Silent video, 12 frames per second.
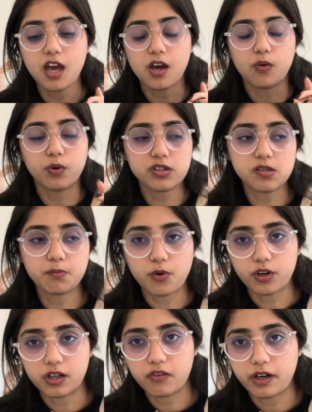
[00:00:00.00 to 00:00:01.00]
What's
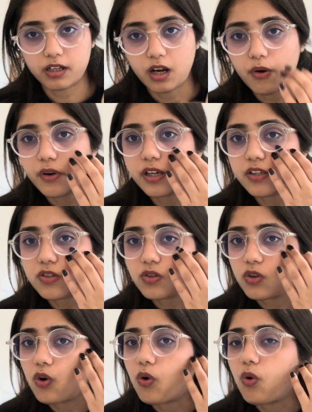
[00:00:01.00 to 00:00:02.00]
important right now is to
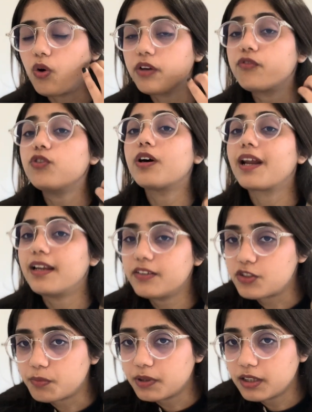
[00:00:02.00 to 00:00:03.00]
know if you are
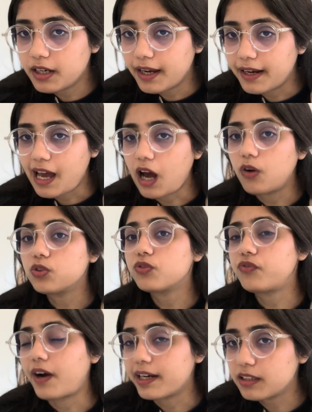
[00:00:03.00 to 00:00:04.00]
eligible and how to
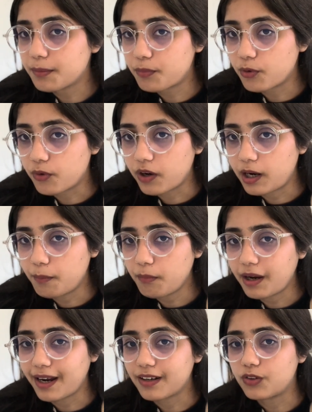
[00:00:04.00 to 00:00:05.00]
find the program,
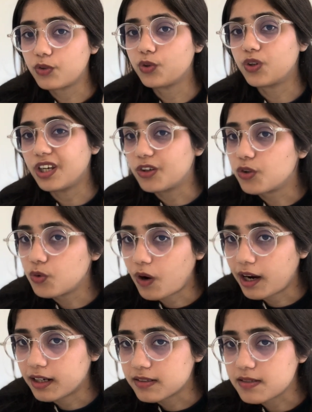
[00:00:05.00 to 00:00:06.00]
and do you need to do
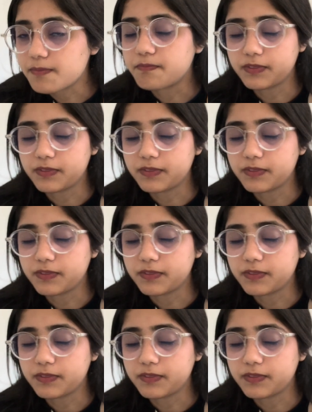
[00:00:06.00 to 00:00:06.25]
IELTS.